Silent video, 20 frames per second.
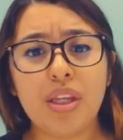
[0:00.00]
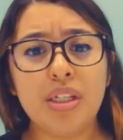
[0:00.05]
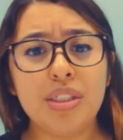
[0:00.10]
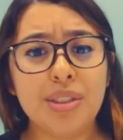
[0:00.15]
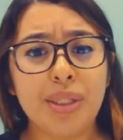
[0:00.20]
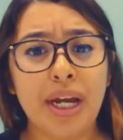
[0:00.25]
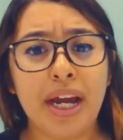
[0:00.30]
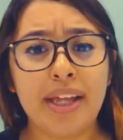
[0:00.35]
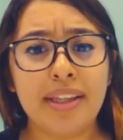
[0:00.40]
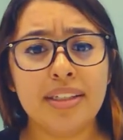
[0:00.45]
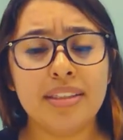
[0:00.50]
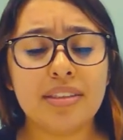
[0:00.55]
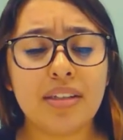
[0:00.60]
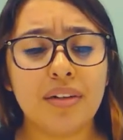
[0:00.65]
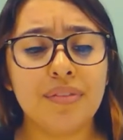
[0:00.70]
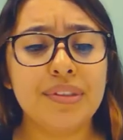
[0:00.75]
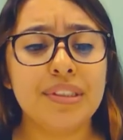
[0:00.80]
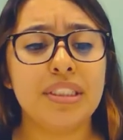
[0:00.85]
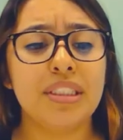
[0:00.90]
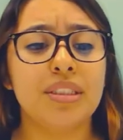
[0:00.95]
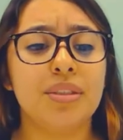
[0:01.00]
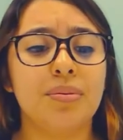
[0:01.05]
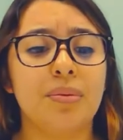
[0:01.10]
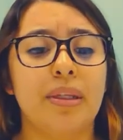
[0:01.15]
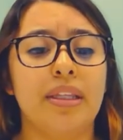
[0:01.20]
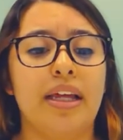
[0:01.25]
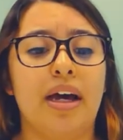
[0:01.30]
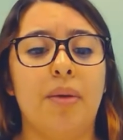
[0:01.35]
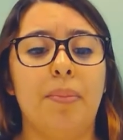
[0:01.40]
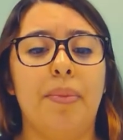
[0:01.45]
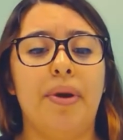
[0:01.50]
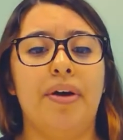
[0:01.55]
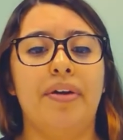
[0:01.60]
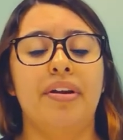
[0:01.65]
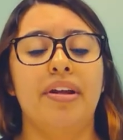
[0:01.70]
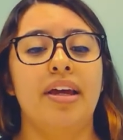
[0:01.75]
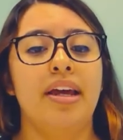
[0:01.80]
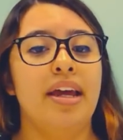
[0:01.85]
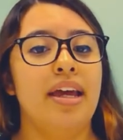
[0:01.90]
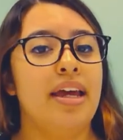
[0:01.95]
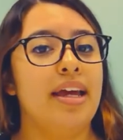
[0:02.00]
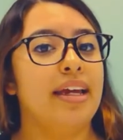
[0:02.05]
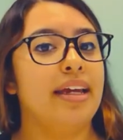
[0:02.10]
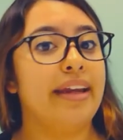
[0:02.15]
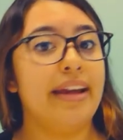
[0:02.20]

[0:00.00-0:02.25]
So I had this conversation with Outbound.